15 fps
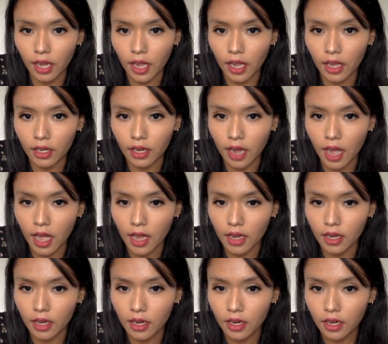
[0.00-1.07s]
and
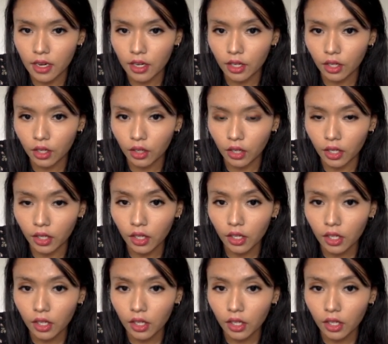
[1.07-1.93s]
add, okay?